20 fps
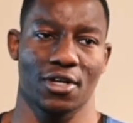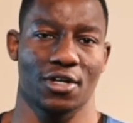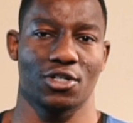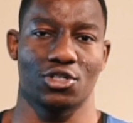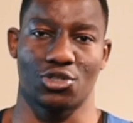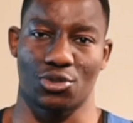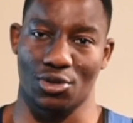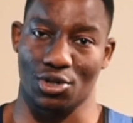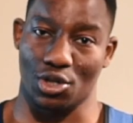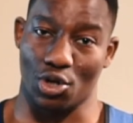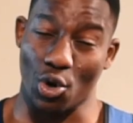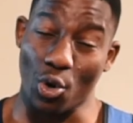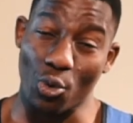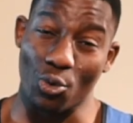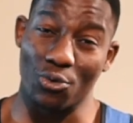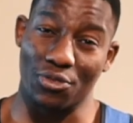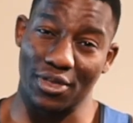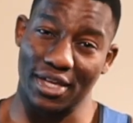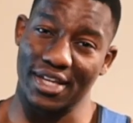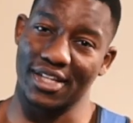doing cool
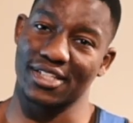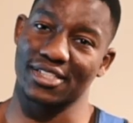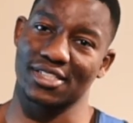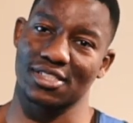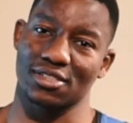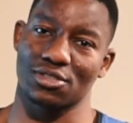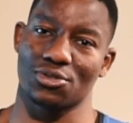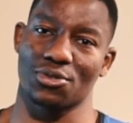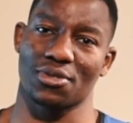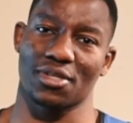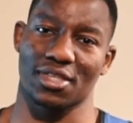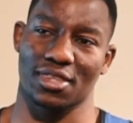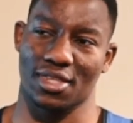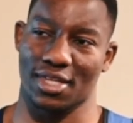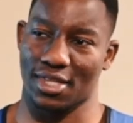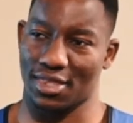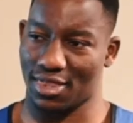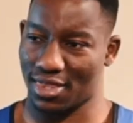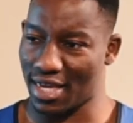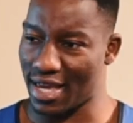things, doing the
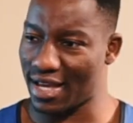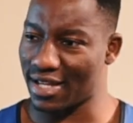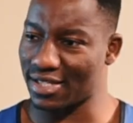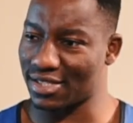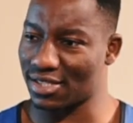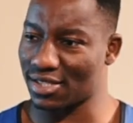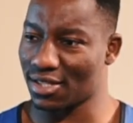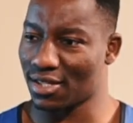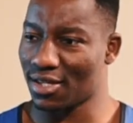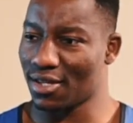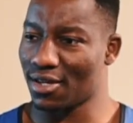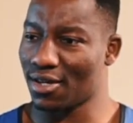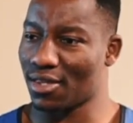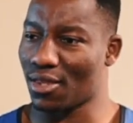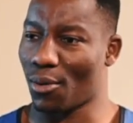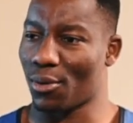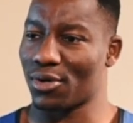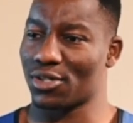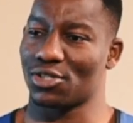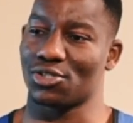things that I
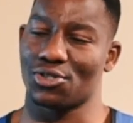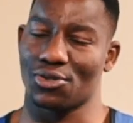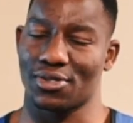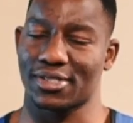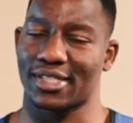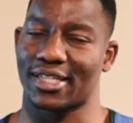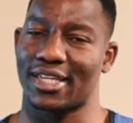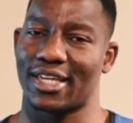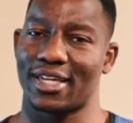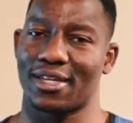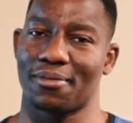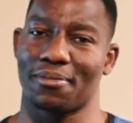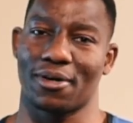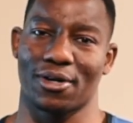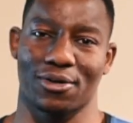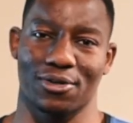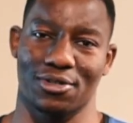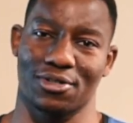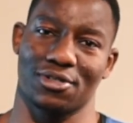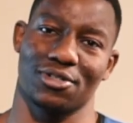wanted to do as a kid but I
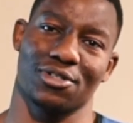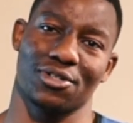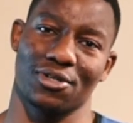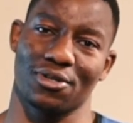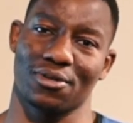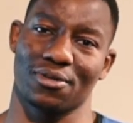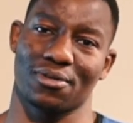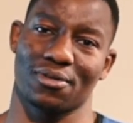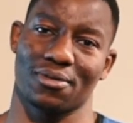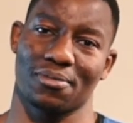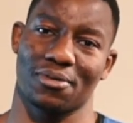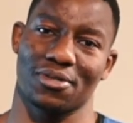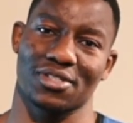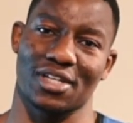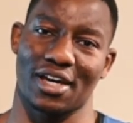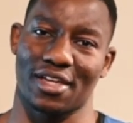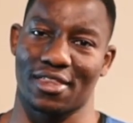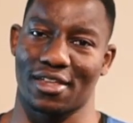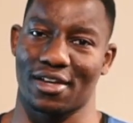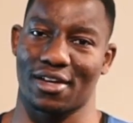couldn't do because
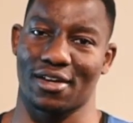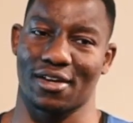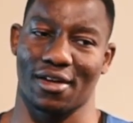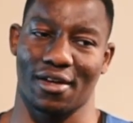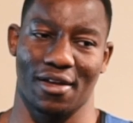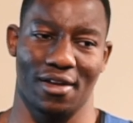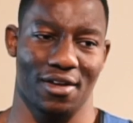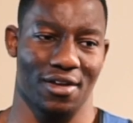either